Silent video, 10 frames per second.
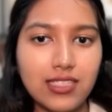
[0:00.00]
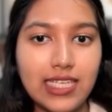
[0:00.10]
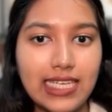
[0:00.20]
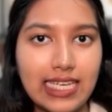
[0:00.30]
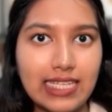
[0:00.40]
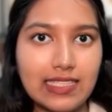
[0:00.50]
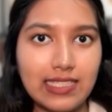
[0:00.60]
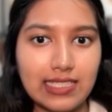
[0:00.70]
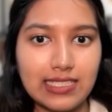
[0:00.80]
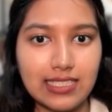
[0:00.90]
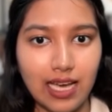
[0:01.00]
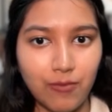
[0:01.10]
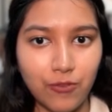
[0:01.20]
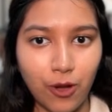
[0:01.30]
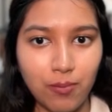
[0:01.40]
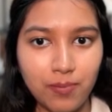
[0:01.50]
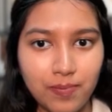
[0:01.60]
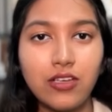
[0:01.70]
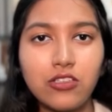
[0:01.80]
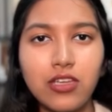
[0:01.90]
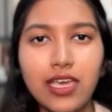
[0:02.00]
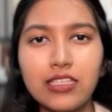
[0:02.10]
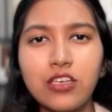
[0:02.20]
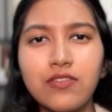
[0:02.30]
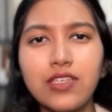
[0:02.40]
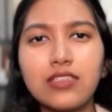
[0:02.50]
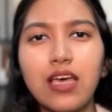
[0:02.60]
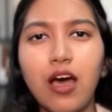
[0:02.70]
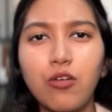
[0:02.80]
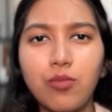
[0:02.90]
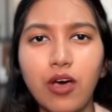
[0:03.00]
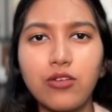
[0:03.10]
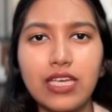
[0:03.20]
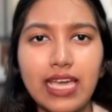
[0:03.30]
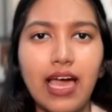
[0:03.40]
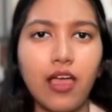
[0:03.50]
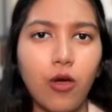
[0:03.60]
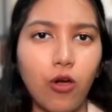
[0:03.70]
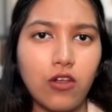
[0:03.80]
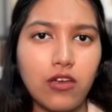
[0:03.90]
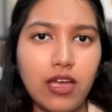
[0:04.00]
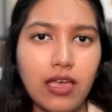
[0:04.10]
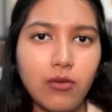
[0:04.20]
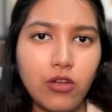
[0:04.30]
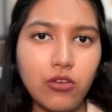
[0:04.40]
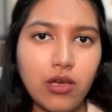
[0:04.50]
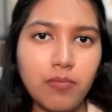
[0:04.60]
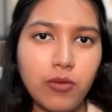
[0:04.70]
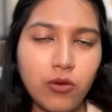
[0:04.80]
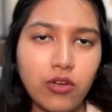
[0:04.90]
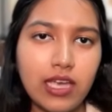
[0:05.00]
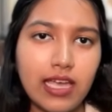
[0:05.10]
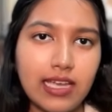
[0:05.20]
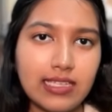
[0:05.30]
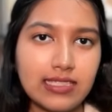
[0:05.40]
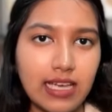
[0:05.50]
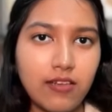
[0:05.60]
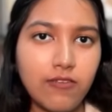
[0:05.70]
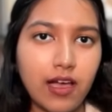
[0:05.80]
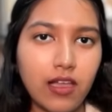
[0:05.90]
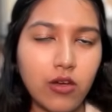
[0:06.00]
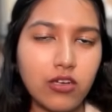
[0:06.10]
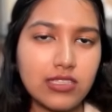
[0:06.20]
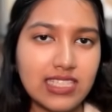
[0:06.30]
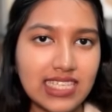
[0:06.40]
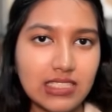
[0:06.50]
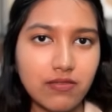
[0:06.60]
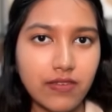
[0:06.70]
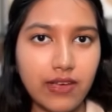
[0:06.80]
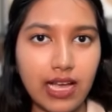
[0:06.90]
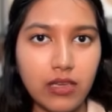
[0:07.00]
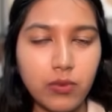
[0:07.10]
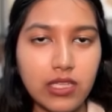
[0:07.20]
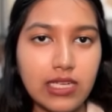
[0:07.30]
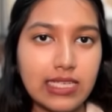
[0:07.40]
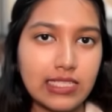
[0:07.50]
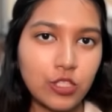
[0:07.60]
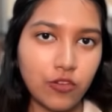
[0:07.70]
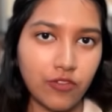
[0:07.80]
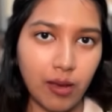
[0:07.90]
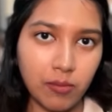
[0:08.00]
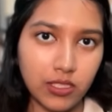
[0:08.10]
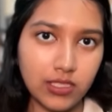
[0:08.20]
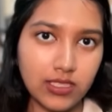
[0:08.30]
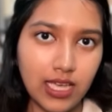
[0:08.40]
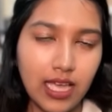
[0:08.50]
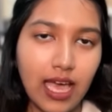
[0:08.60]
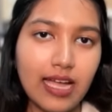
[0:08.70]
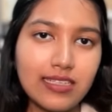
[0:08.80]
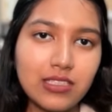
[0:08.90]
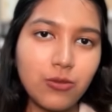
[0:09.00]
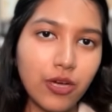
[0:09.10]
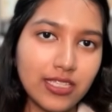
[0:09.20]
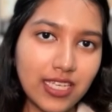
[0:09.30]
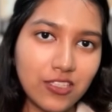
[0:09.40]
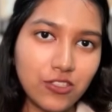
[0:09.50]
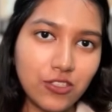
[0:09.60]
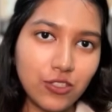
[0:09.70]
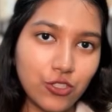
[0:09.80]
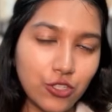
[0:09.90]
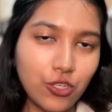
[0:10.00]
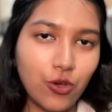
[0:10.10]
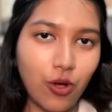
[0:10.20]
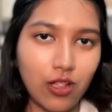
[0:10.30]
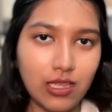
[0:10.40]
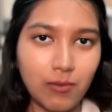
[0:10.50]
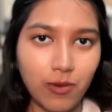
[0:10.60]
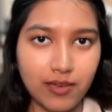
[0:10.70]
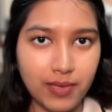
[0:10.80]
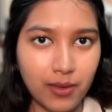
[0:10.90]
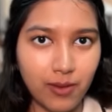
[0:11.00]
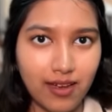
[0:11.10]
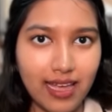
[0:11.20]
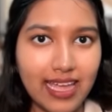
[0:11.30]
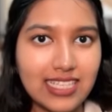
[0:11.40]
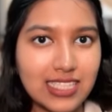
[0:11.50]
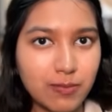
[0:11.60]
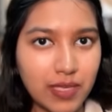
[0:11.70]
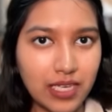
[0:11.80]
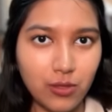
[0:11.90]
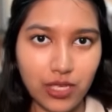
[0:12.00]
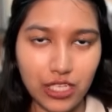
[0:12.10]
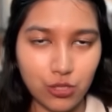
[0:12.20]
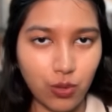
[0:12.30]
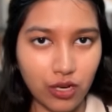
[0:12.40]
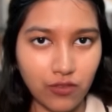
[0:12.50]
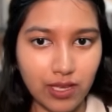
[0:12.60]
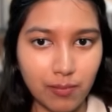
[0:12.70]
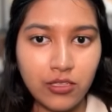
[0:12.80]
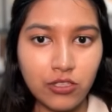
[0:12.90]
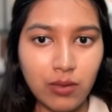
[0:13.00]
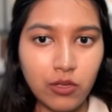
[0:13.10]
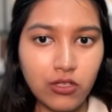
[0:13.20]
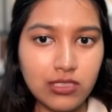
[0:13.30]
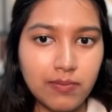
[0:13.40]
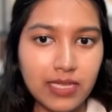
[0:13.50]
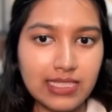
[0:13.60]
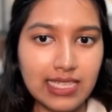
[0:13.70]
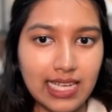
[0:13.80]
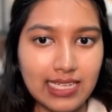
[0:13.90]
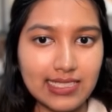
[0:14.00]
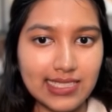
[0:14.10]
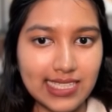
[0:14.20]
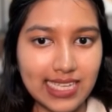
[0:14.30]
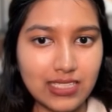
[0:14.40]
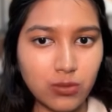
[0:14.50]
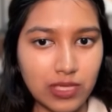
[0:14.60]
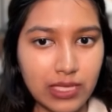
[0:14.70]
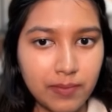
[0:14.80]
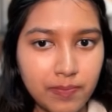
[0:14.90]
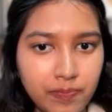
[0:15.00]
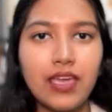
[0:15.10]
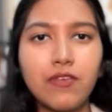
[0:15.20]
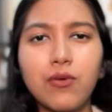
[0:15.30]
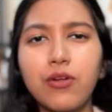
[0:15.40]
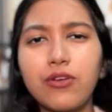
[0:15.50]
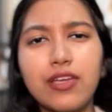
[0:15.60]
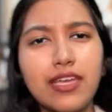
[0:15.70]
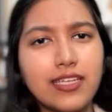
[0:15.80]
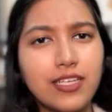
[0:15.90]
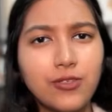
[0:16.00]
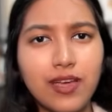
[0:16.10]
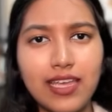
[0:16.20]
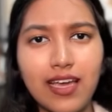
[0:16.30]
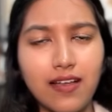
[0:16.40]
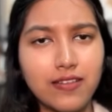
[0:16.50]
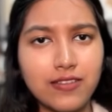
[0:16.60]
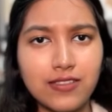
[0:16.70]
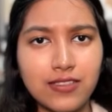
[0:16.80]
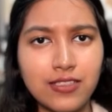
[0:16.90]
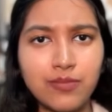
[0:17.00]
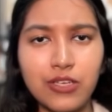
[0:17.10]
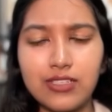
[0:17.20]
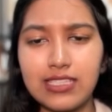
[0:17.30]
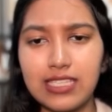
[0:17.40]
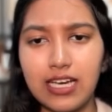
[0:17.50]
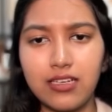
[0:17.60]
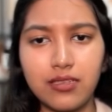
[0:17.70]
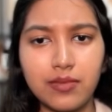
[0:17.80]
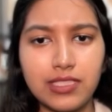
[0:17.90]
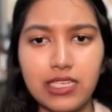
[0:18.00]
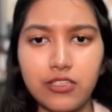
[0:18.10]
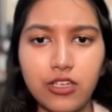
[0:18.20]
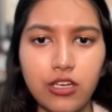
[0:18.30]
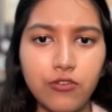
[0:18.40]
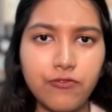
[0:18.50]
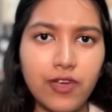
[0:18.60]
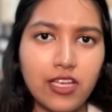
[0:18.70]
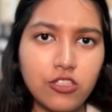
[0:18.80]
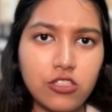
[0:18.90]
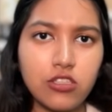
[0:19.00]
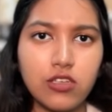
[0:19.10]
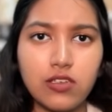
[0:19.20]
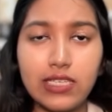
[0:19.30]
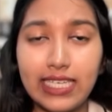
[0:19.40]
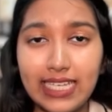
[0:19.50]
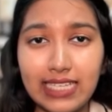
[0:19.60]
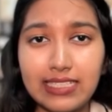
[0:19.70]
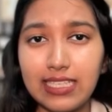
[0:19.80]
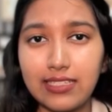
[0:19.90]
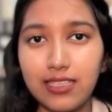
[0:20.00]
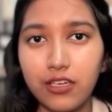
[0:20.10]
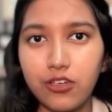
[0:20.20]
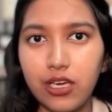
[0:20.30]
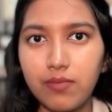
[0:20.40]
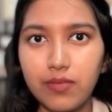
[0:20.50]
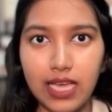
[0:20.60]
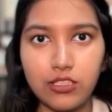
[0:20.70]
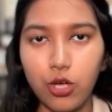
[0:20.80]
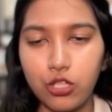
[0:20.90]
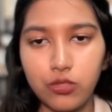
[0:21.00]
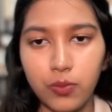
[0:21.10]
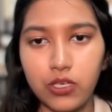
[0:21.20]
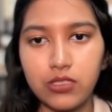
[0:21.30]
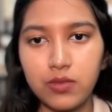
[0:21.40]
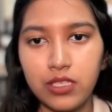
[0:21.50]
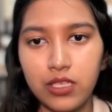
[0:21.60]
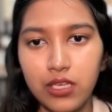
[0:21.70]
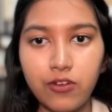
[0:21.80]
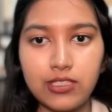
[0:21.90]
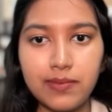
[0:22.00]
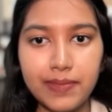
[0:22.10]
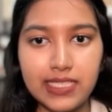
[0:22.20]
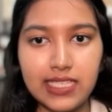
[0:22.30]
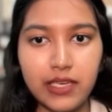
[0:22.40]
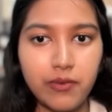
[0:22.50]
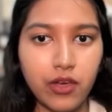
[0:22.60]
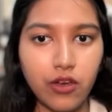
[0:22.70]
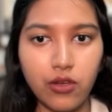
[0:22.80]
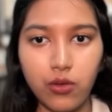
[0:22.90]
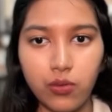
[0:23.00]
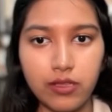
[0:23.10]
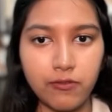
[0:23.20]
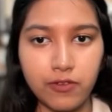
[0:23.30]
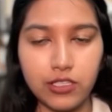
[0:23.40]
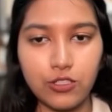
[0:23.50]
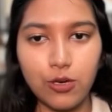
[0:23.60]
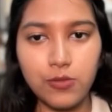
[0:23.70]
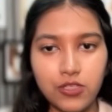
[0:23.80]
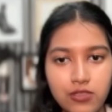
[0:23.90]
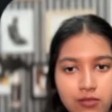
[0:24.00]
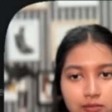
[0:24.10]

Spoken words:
the lead list come from? So in case of this outbound AI caller, I want to upload an Excel file or a CSV file with a list of numbers. And this voice agent should call them one by one and speak to each one of them. So I'm going to simply select CSV. If you want to connect it to any other system, your CRM, etc., to fetch the leads, etc., that's also possible. For simplicity, we're going to go with the first option.